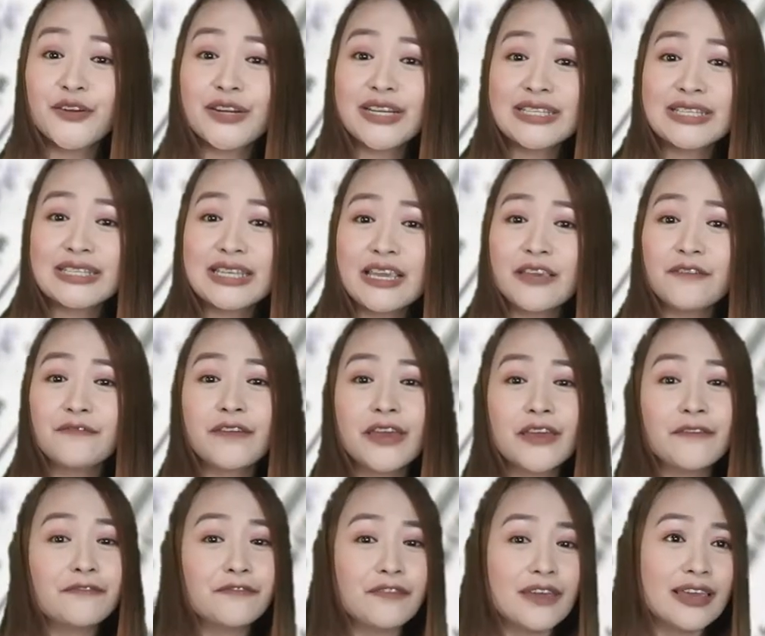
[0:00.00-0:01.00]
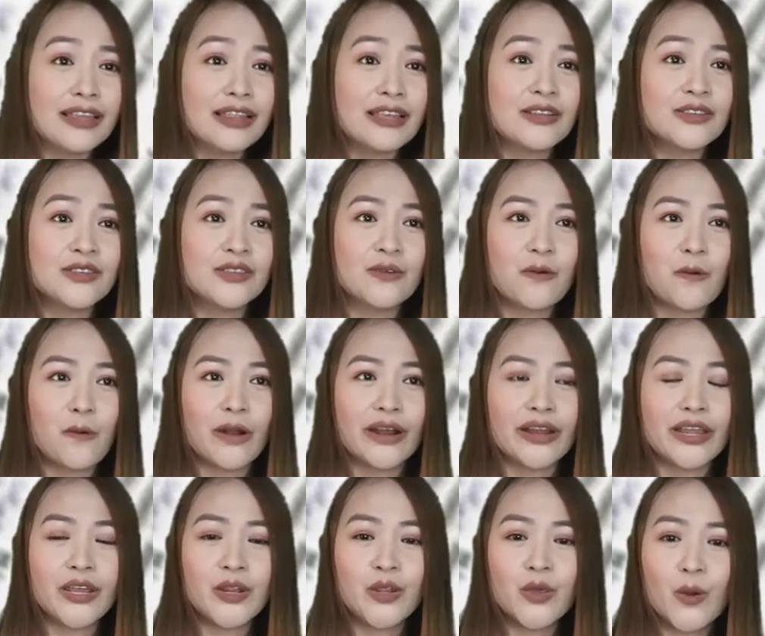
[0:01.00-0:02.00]
You receive a failing
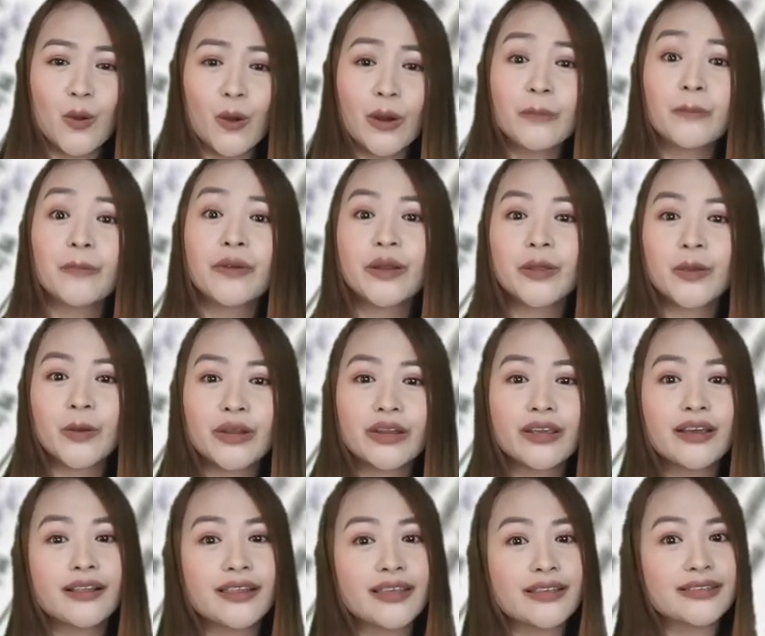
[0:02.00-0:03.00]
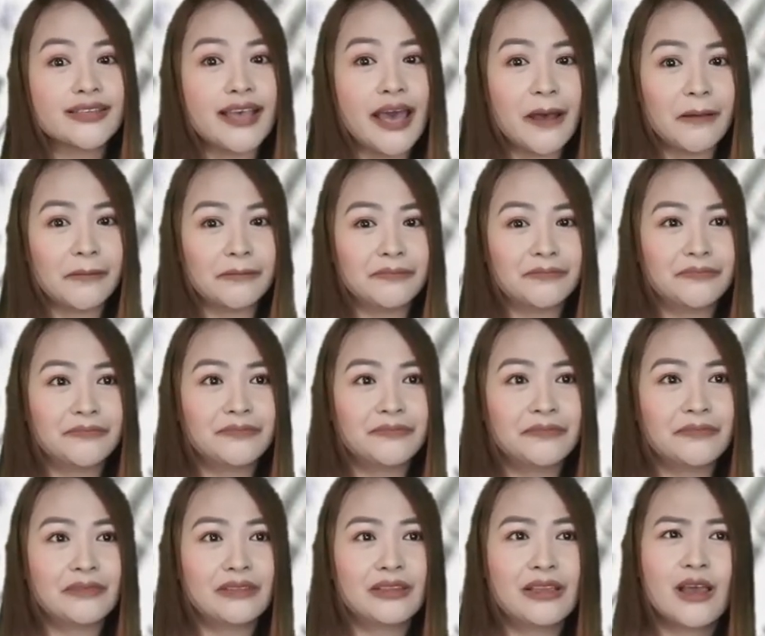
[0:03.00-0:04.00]
score in your periodical exam.
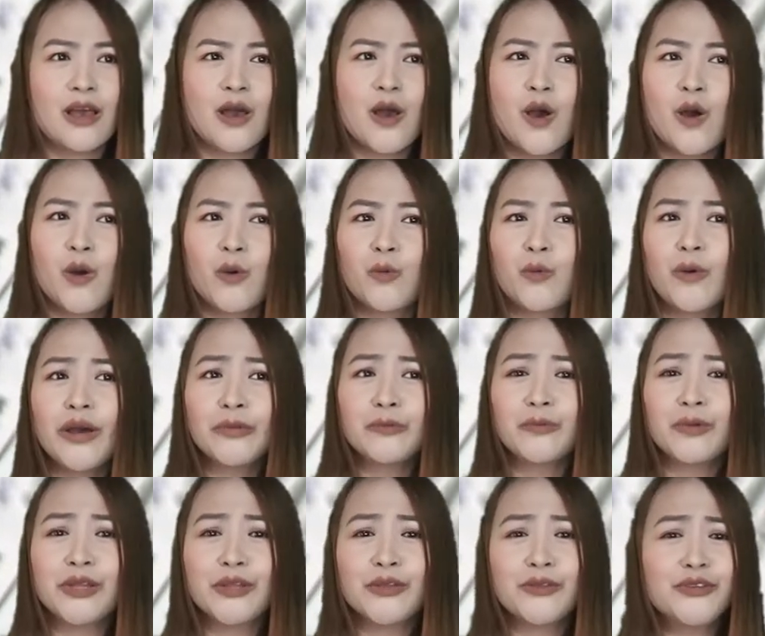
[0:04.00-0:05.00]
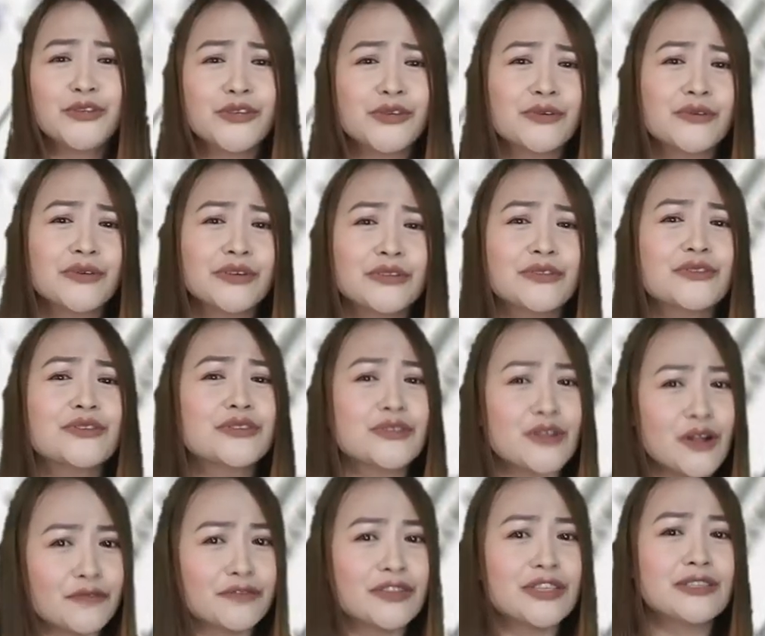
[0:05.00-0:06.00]
What will you do to
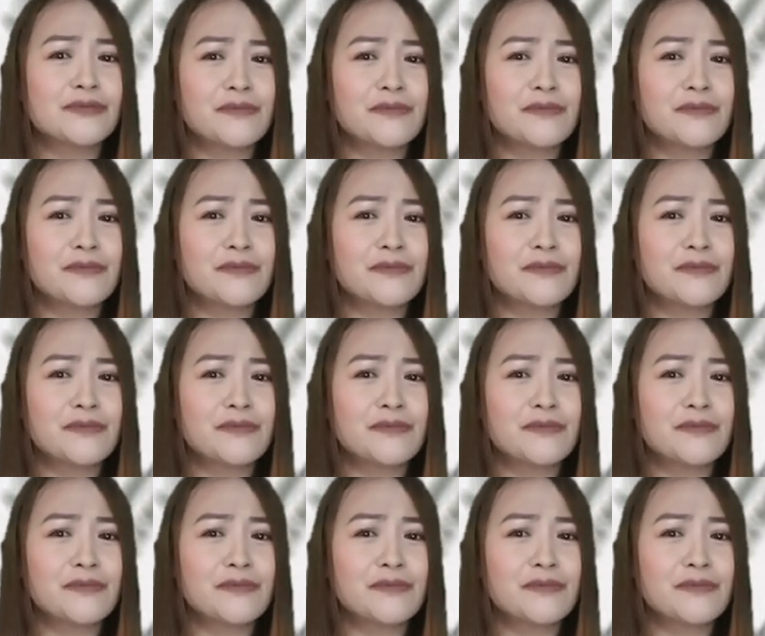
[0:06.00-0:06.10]
solve